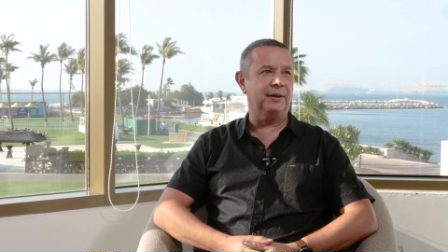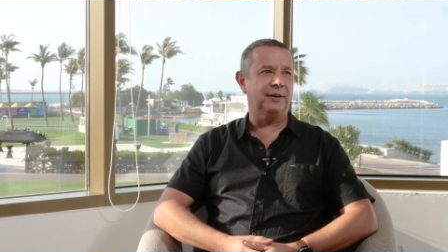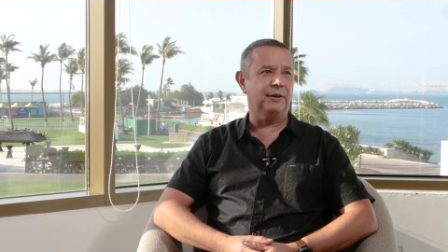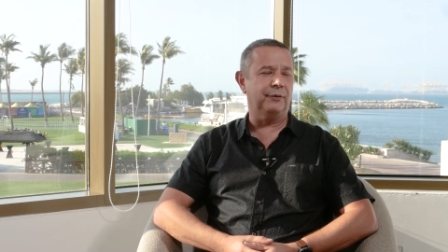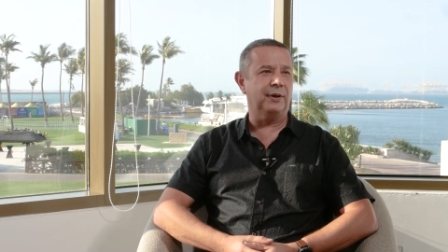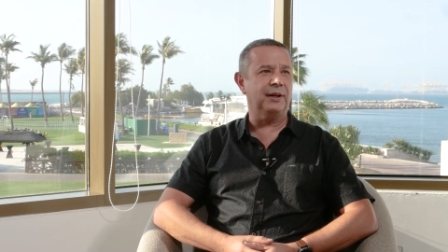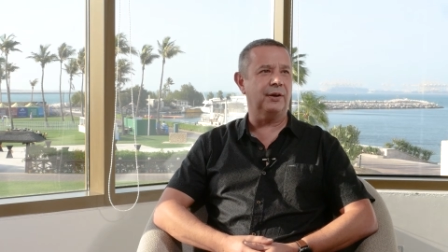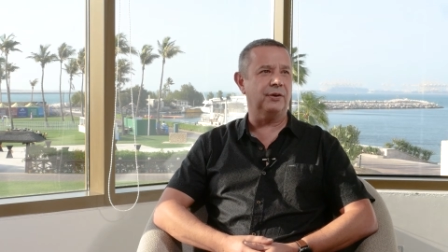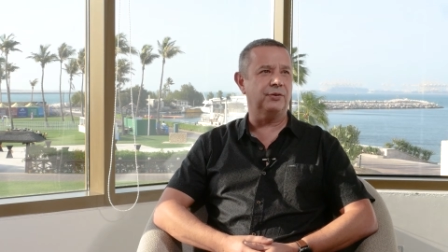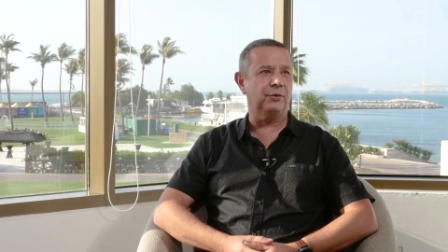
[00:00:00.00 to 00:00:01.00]
You've really got to
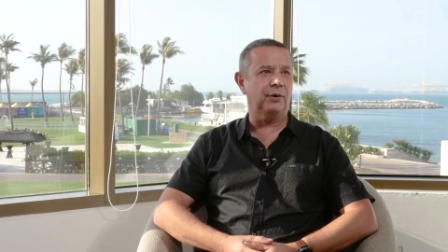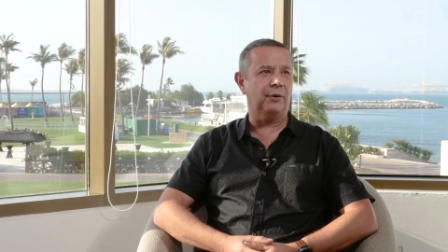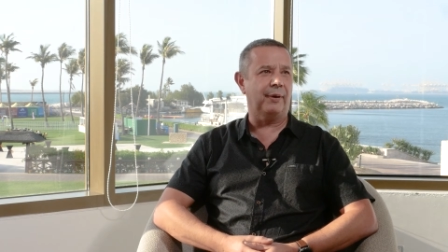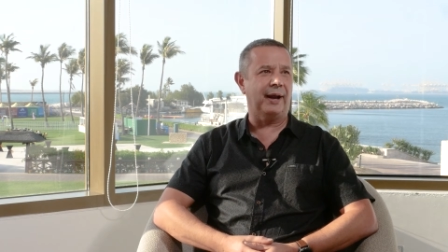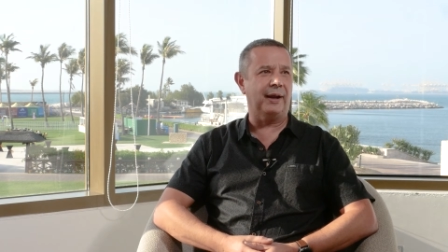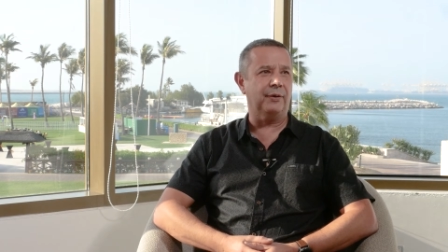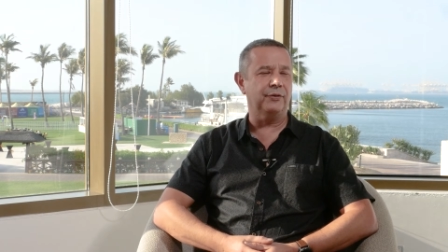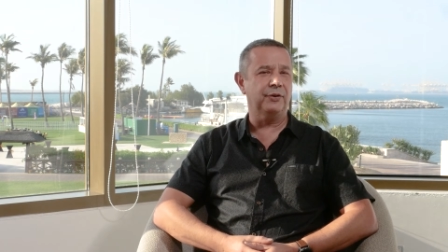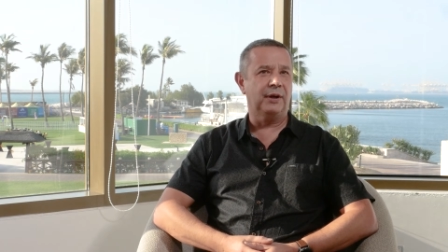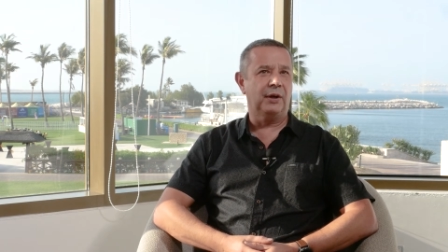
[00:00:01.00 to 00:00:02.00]
talk around
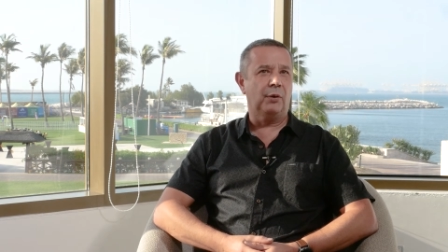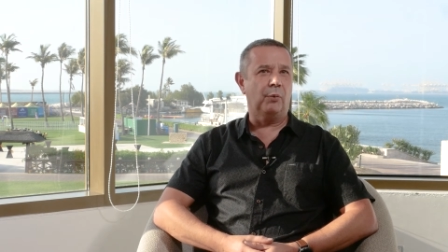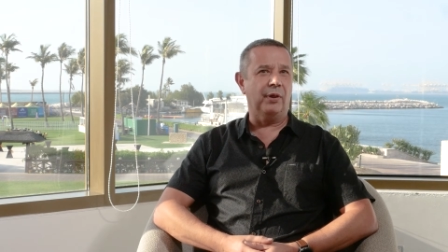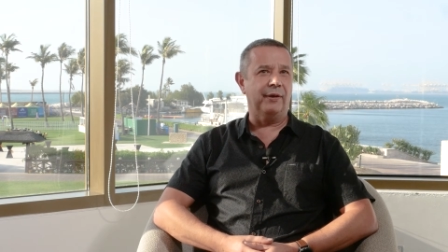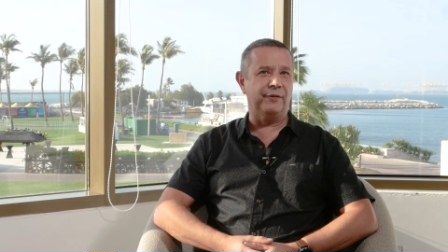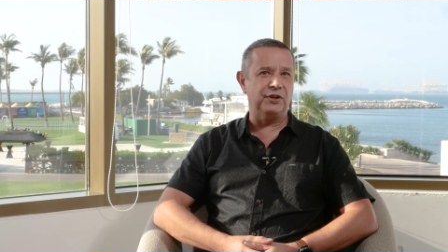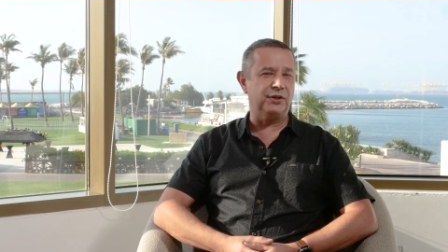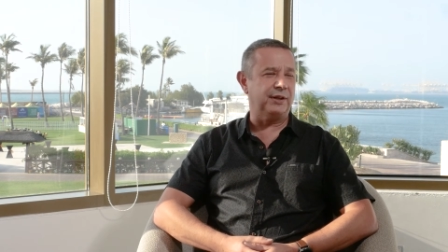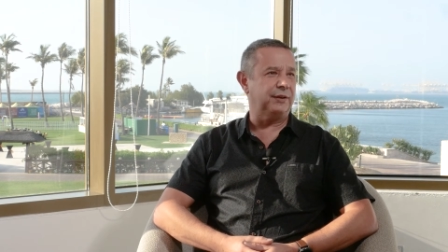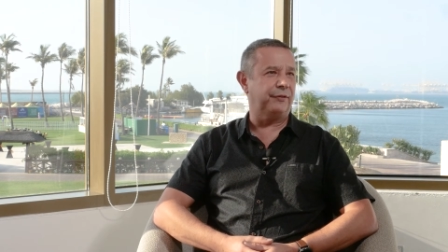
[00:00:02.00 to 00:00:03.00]
what the vision
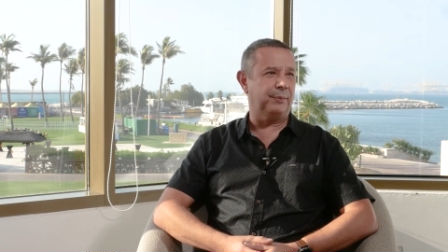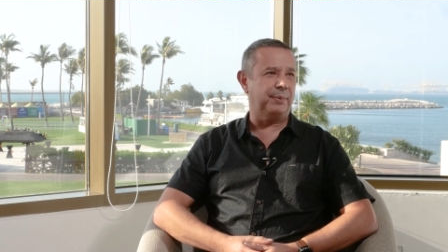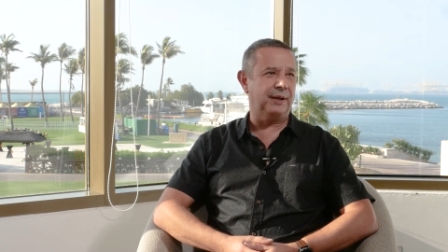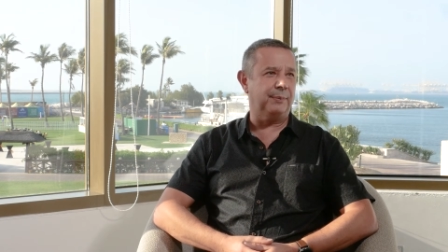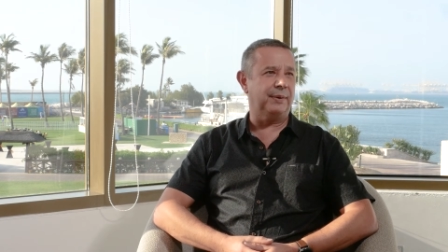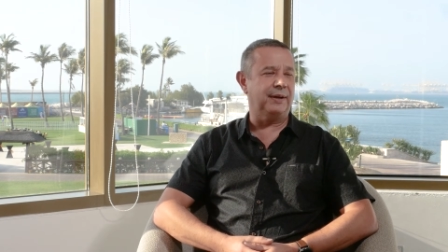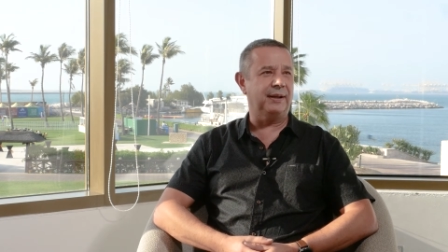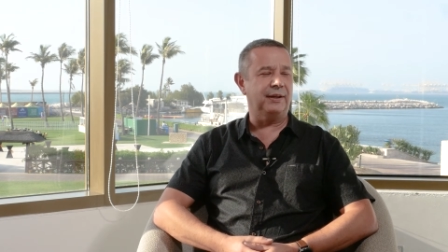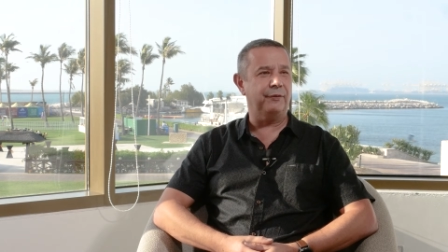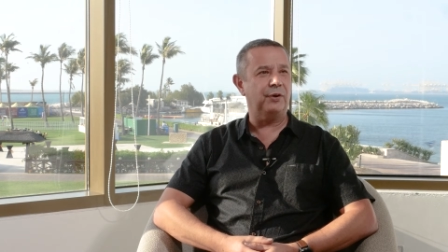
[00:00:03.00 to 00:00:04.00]
is for B2B.
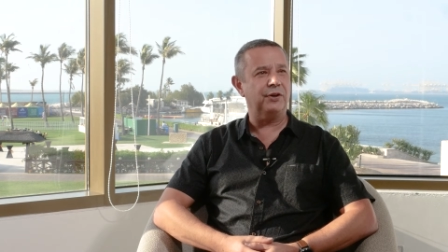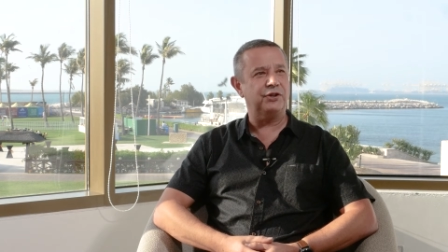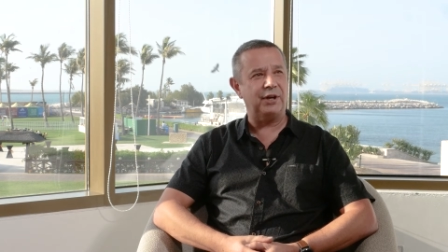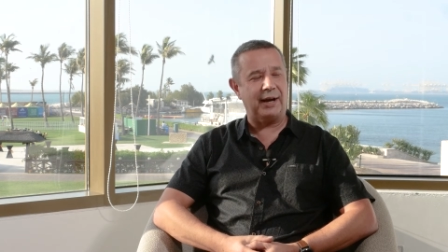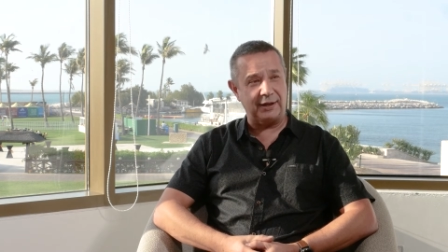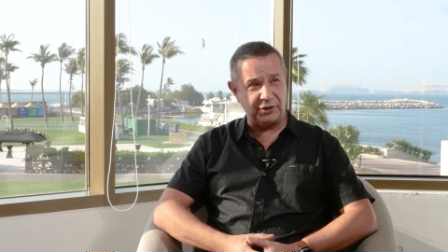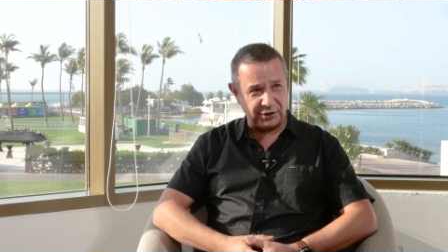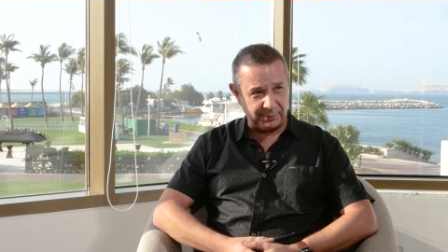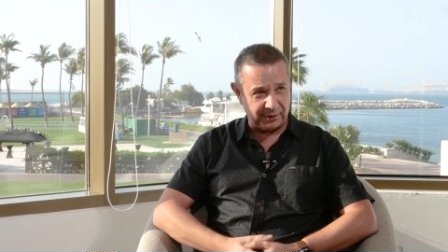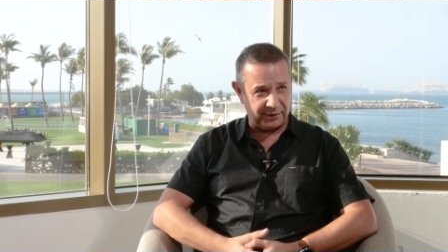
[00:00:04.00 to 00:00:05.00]
You've got to challenge
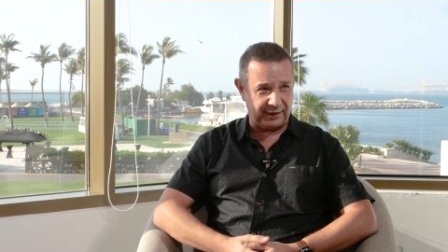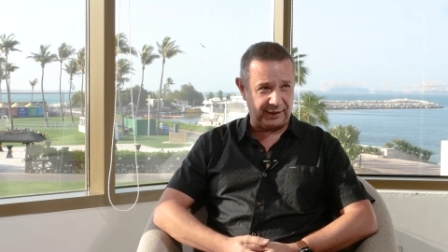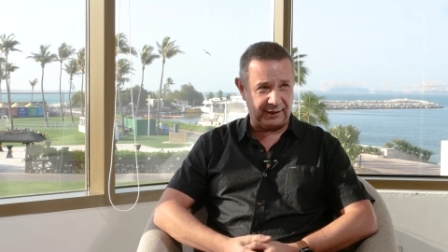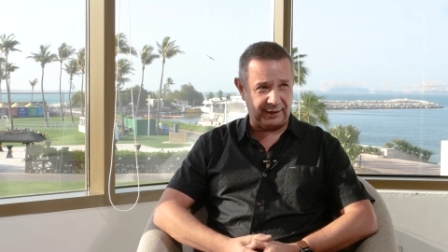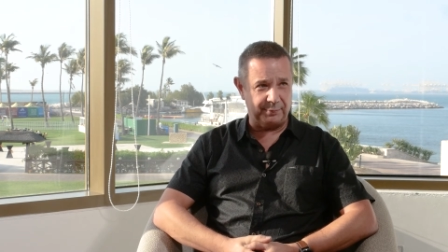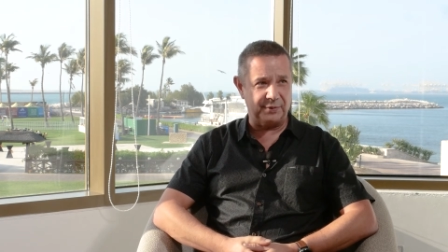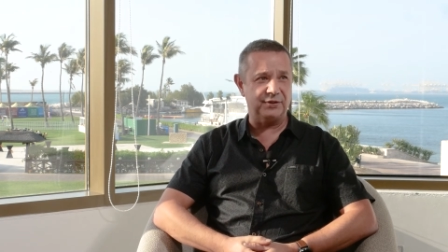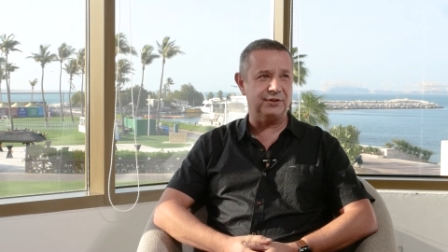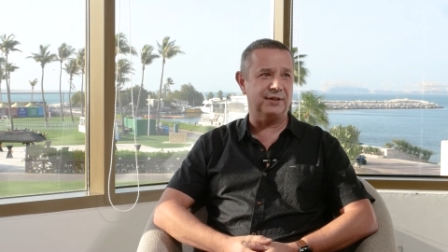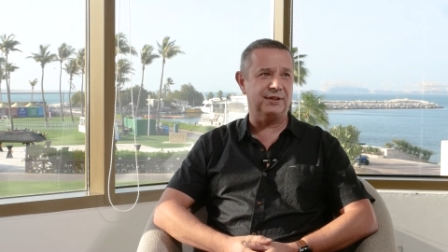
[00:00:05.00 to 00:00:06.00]
some of the thinking in
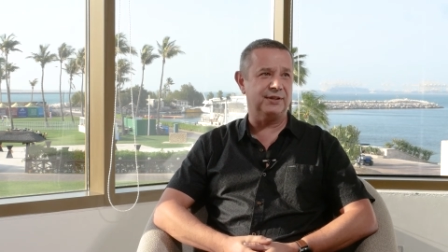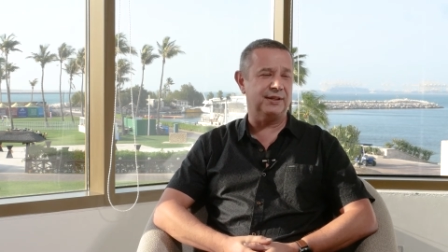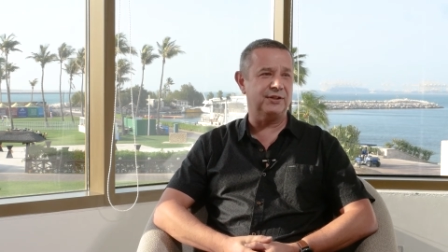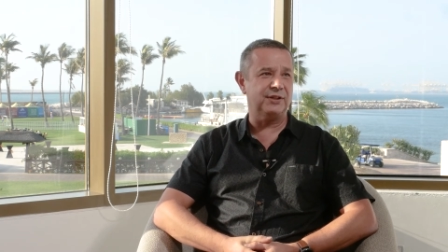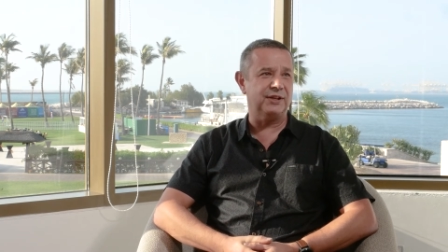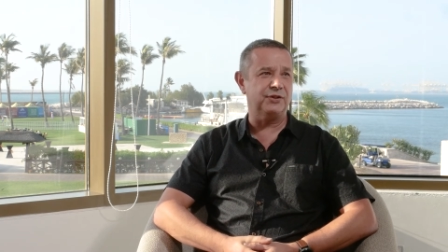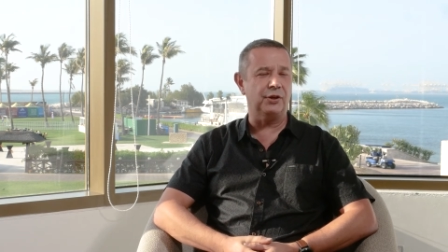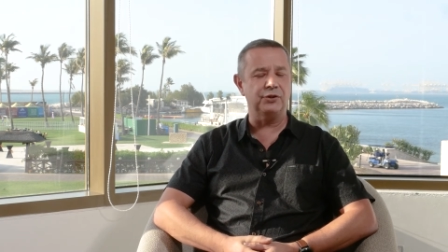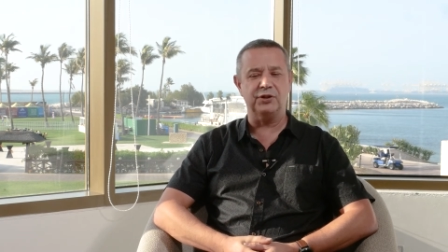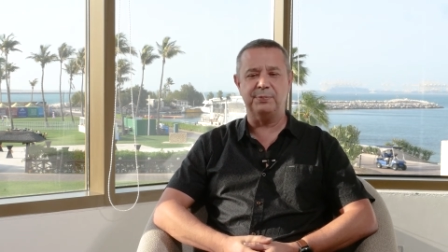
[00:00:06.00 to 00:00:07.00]
businesses. It's not
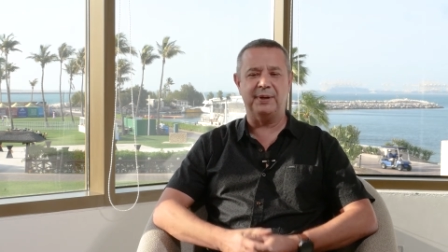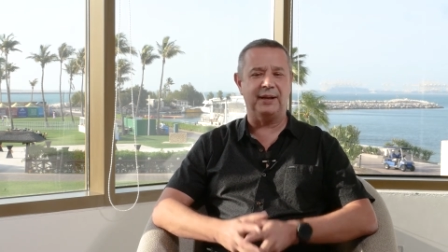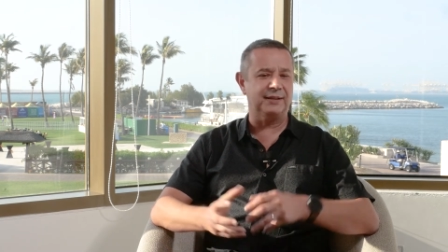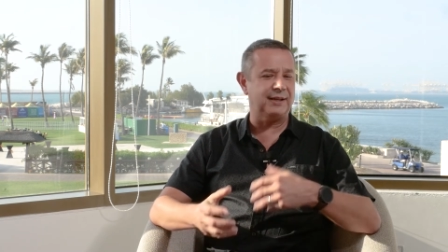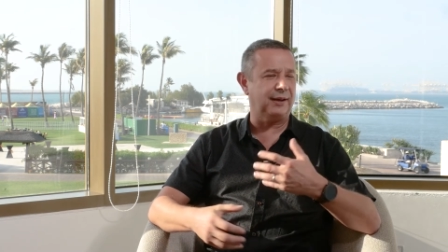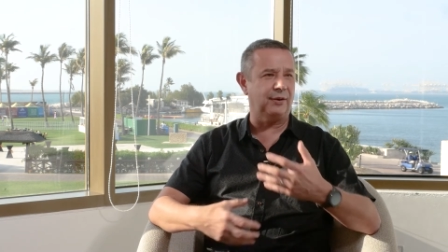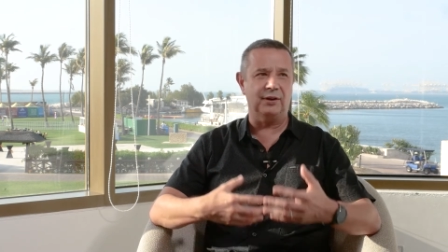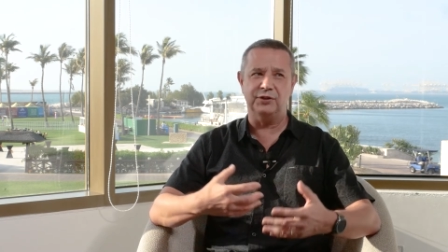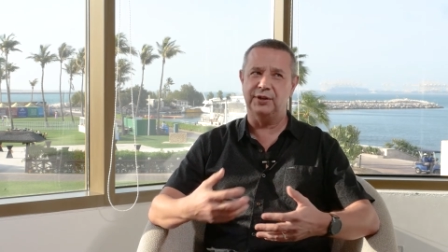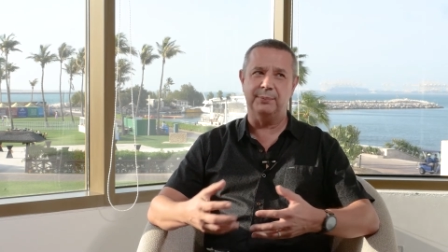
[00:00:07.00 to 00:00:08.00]
just being a
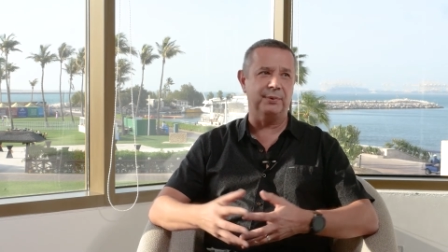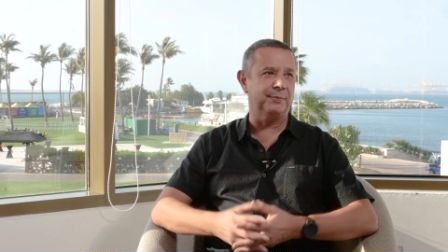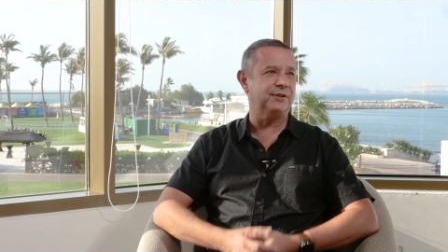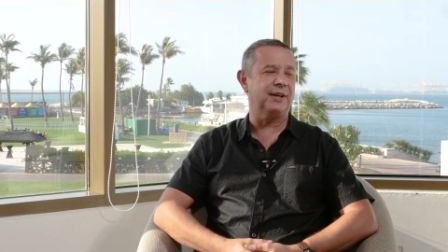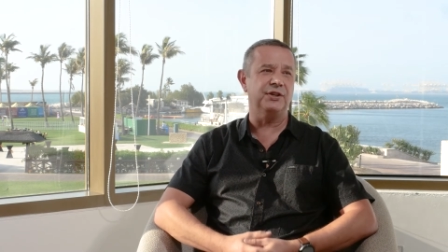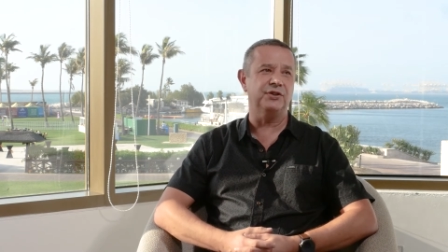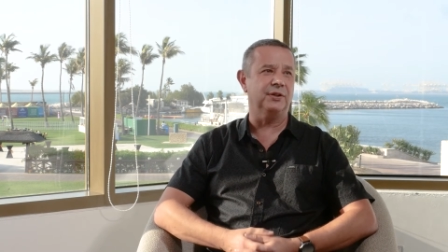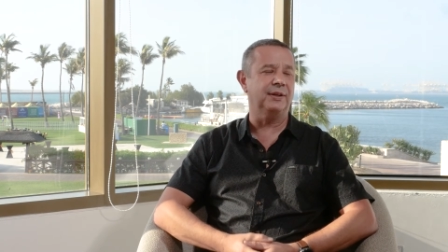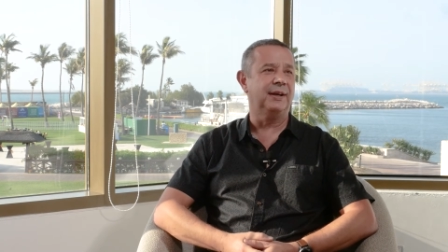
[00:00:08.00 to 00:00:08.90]
technology implementation.